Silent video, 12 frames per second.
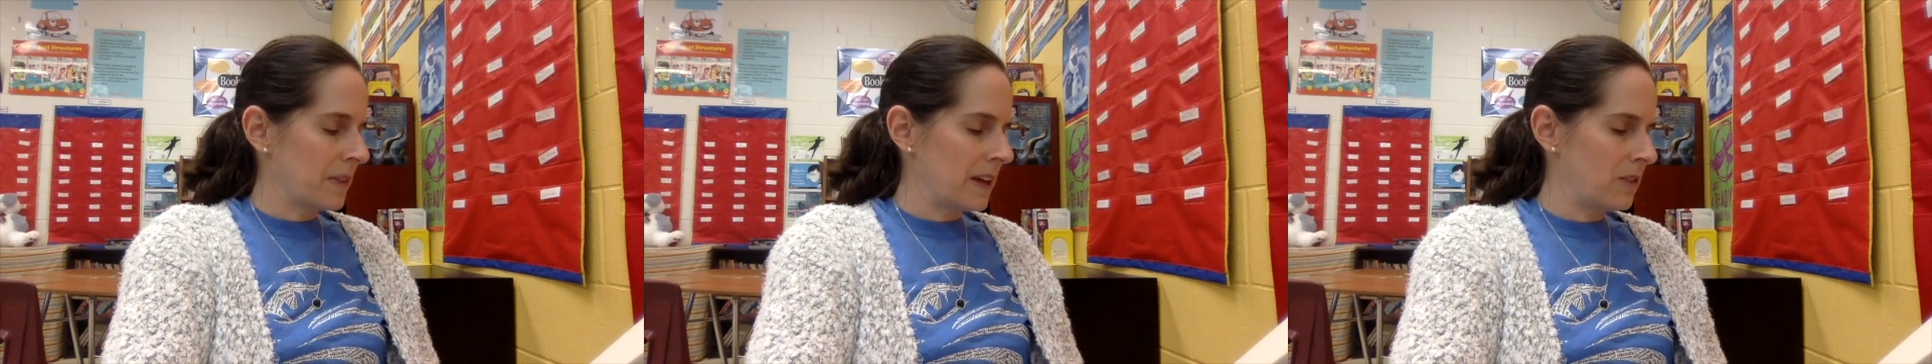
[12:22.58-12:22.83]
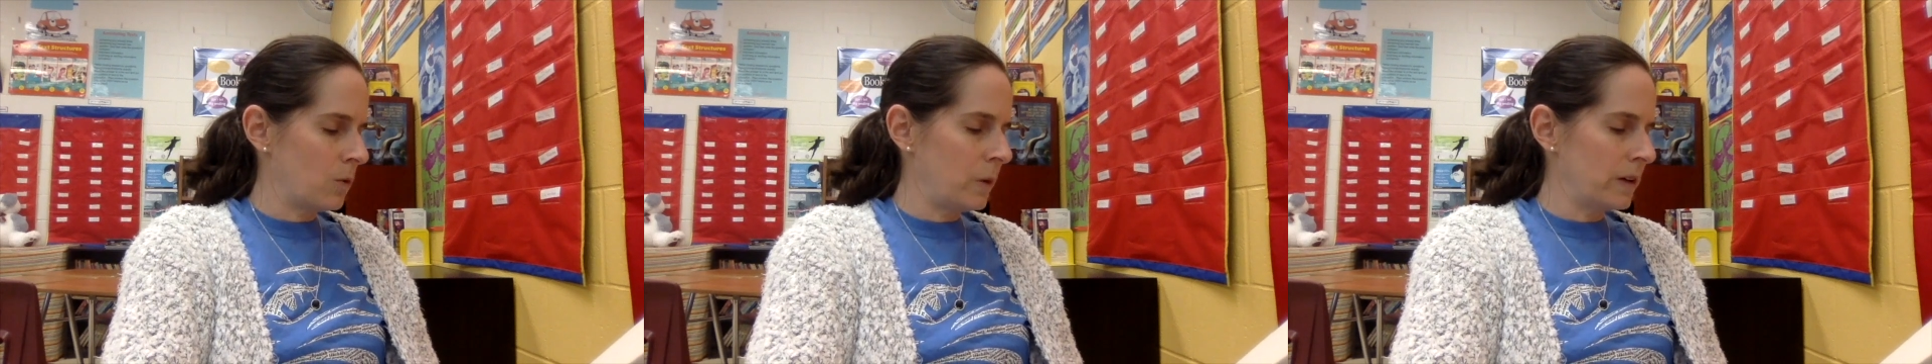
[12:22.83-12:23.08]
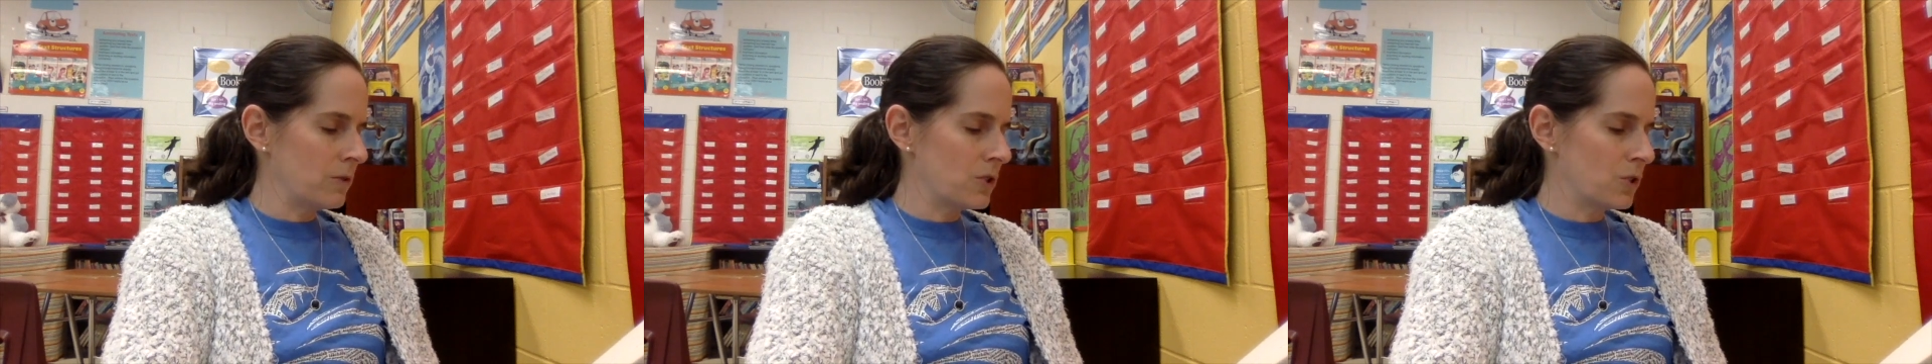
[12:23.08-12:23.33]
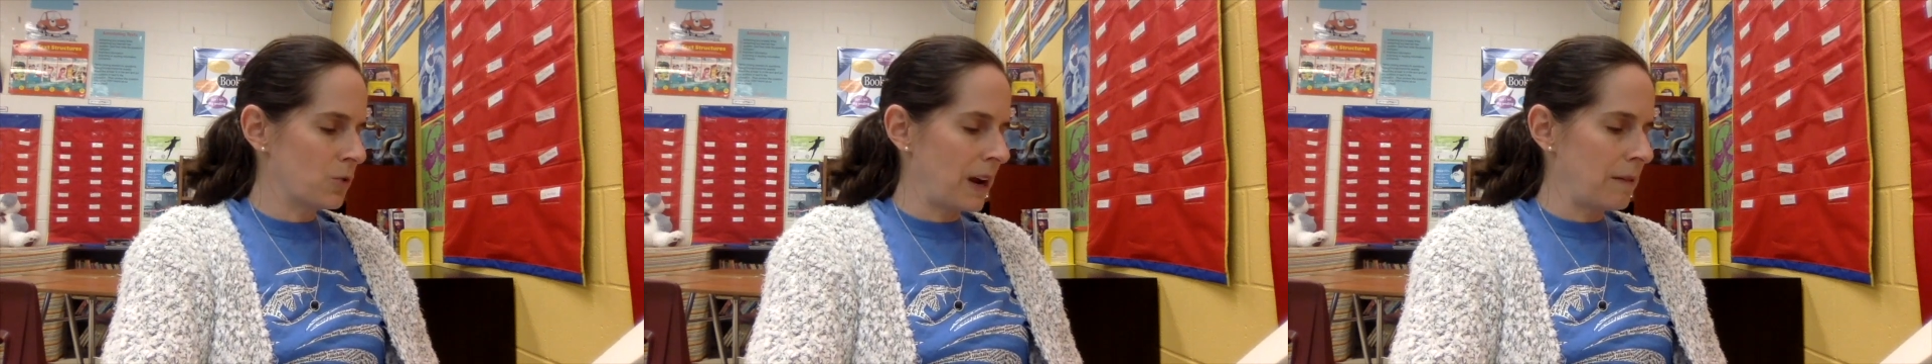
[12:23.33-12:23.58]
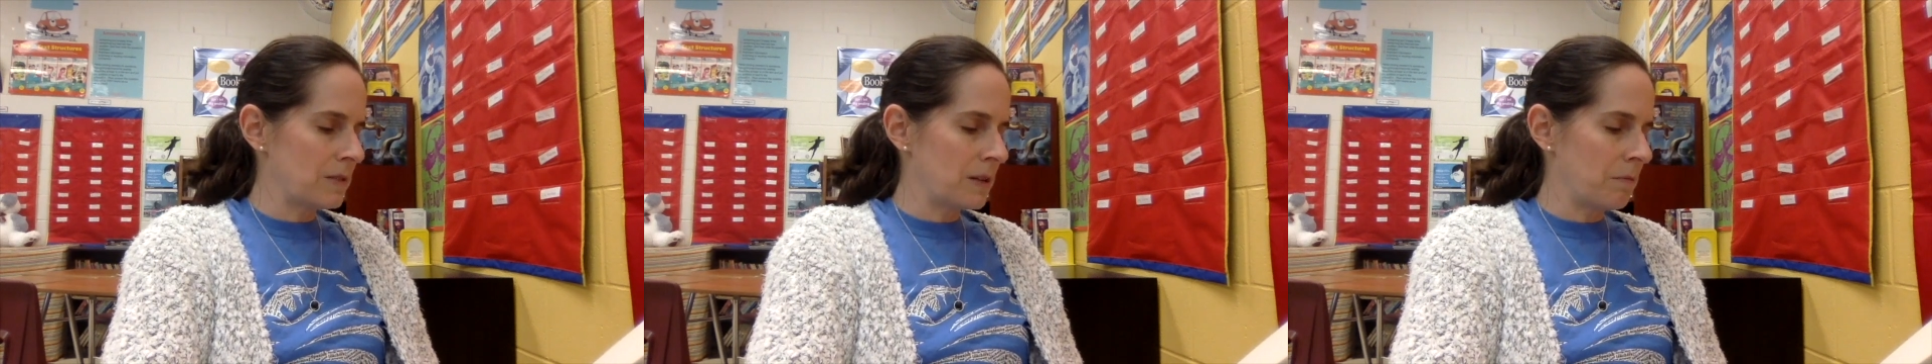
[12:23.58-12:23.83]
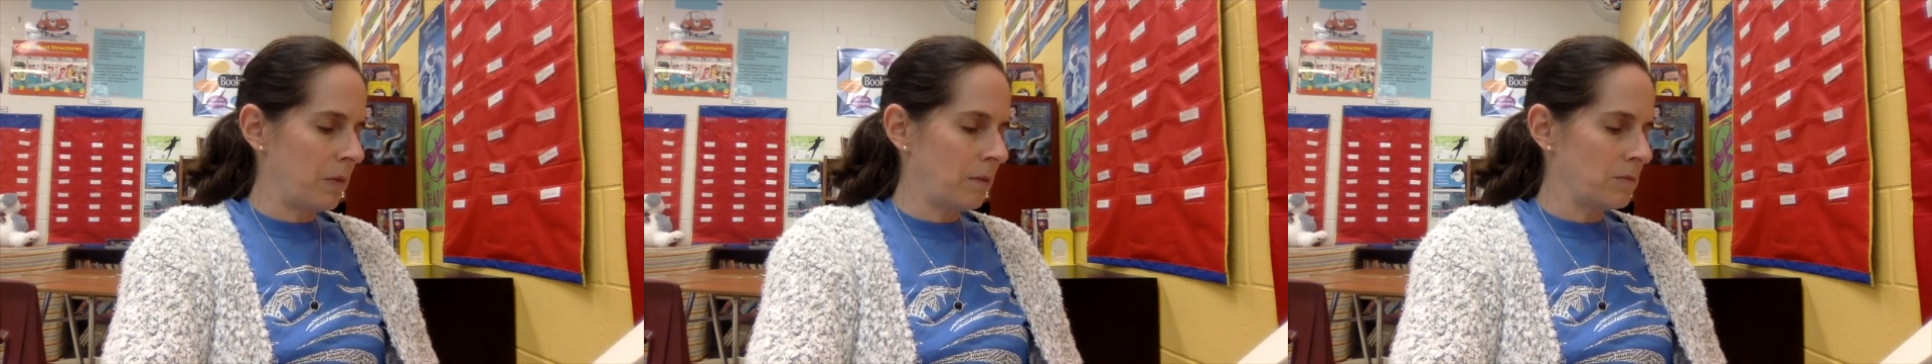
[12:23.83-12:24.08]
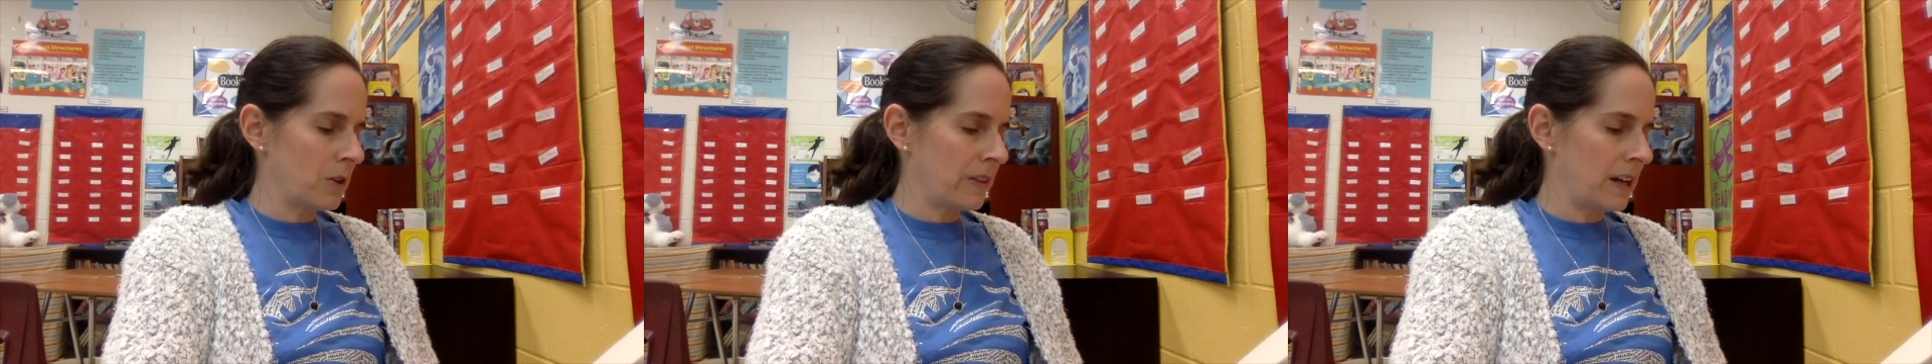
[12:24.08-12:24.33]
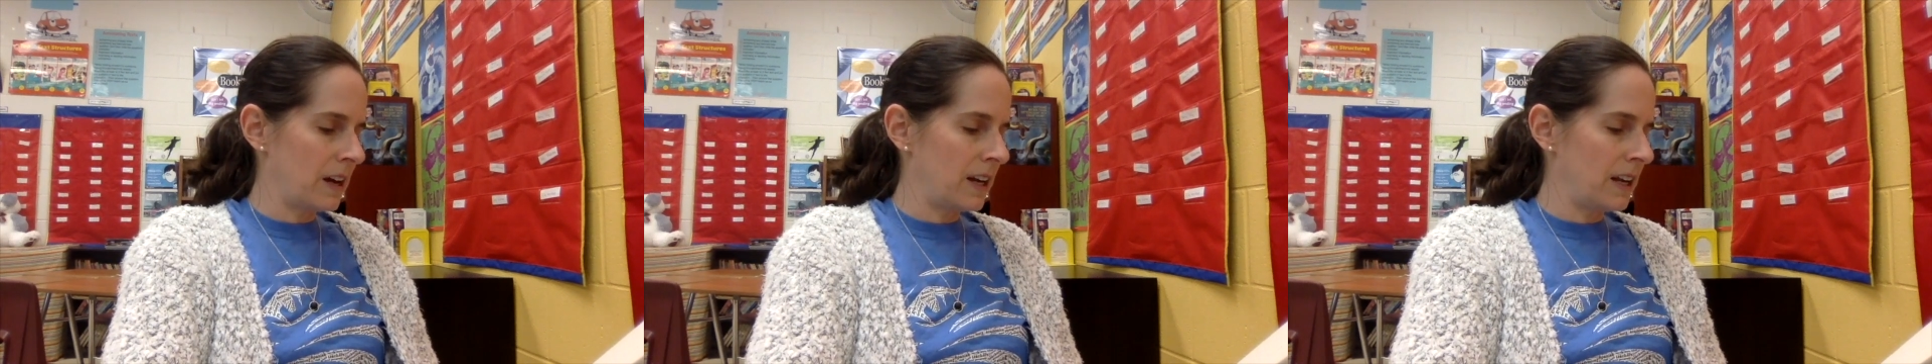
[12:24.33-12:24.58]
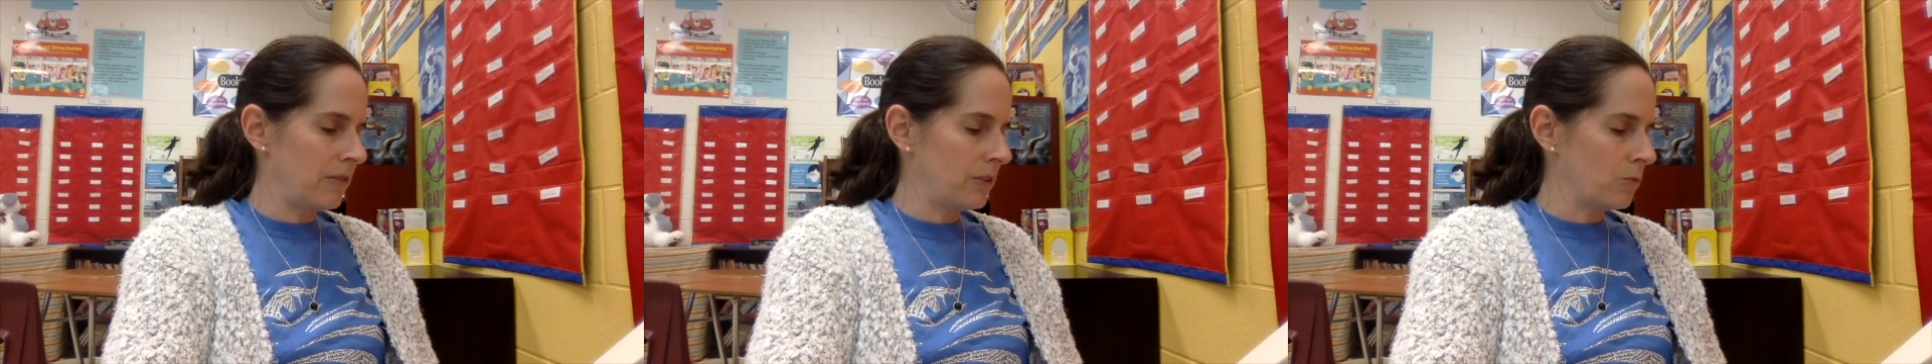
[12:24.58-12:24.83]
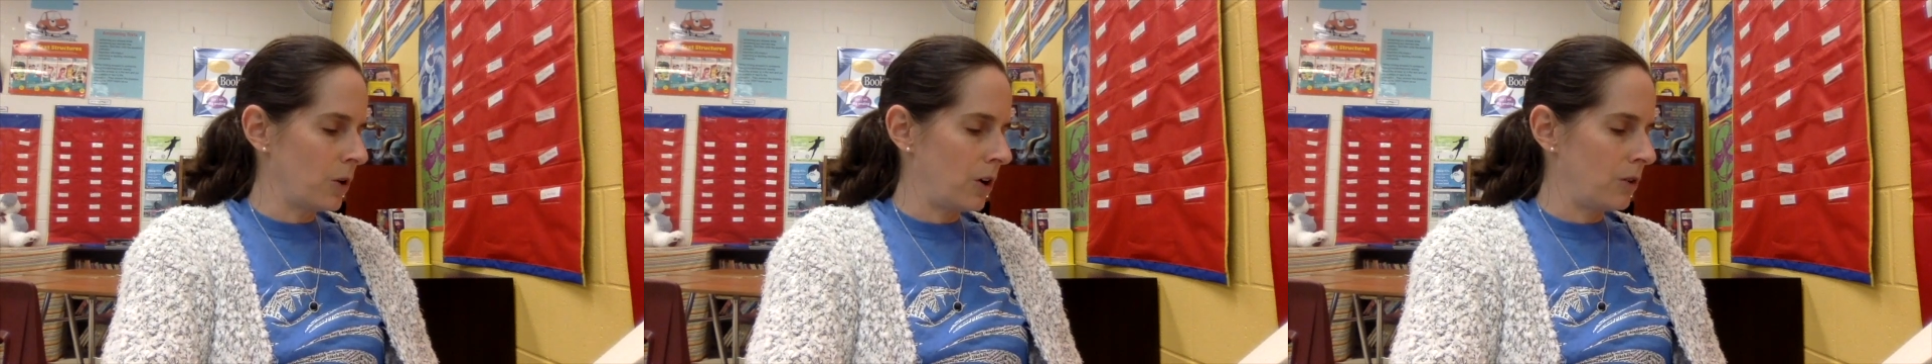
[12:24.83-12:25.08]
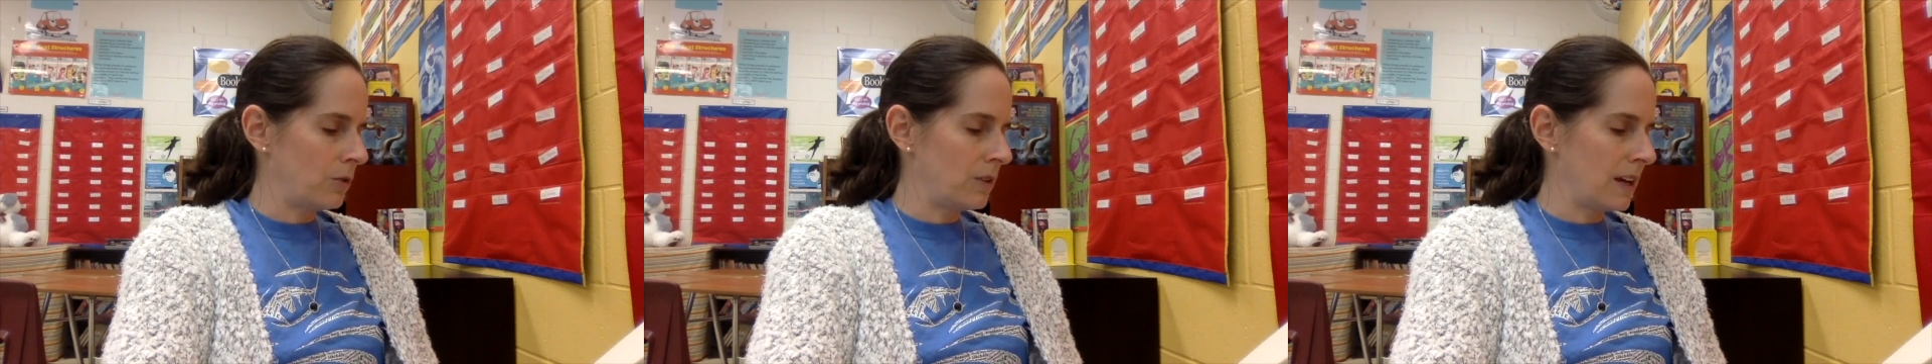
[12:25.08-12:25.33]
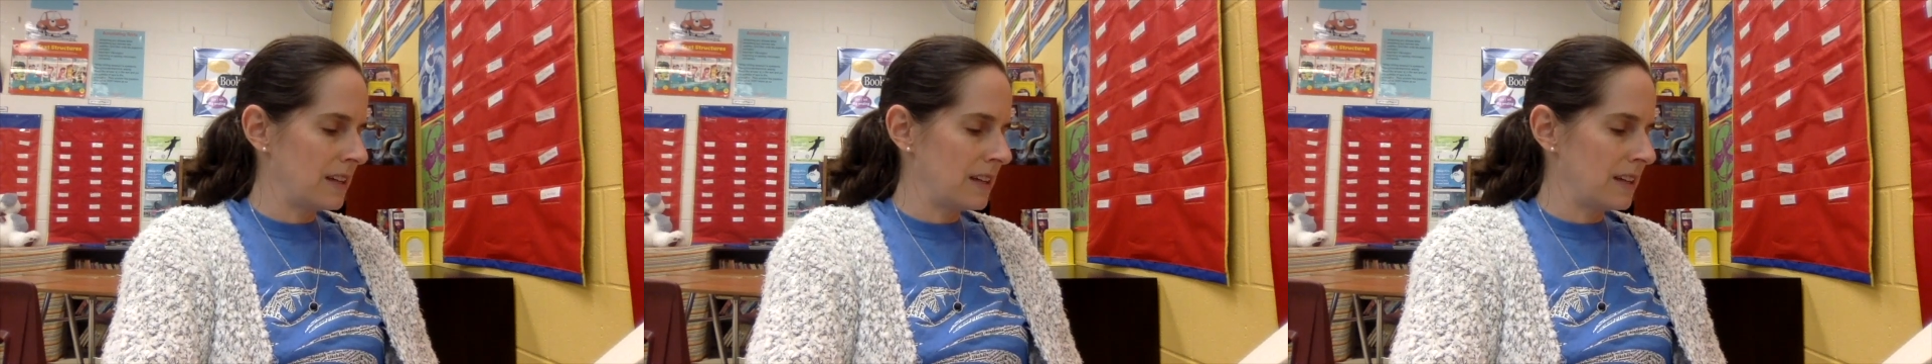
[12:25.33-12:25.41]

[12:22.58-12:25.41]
and the wheels scraped and bumped on the uneven road,